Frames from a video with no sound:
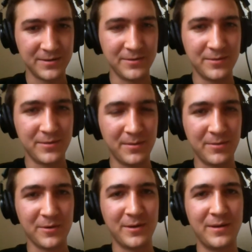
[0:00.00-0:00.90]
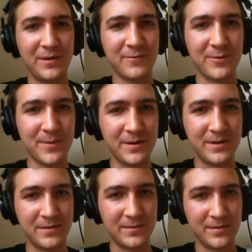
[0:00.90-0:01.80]
to deploy
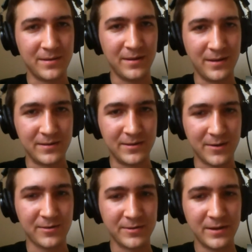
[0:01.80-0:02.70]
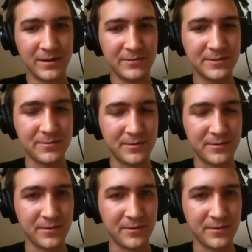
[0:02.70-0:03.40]
Foreman in Docker containers? Or?